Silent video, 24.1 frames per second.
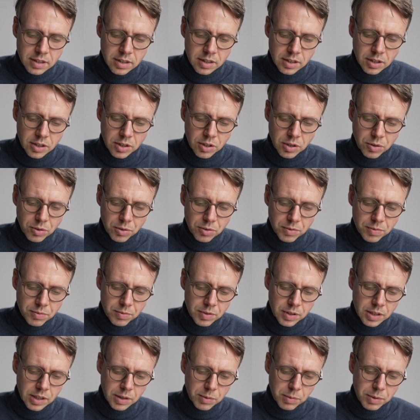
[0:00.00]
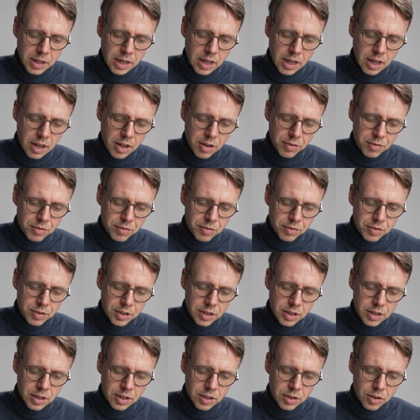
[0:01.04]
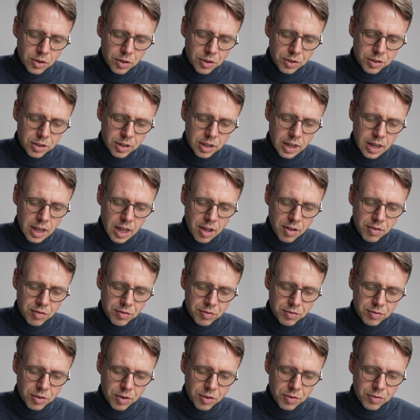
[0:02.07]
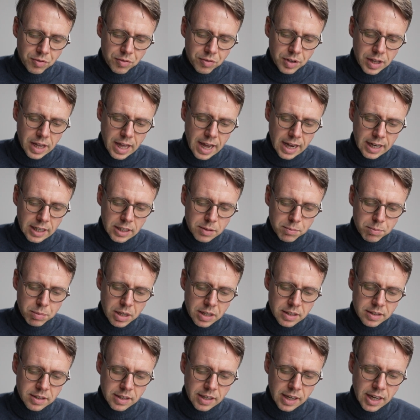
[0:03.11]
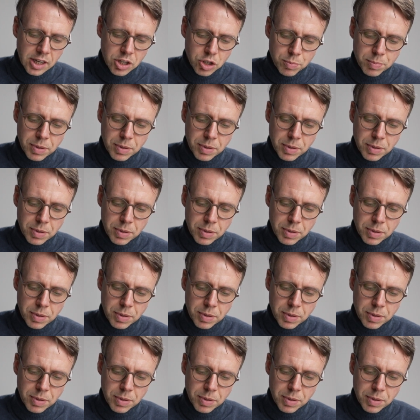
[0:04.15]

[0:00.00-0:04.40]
here we have not f of x plus h,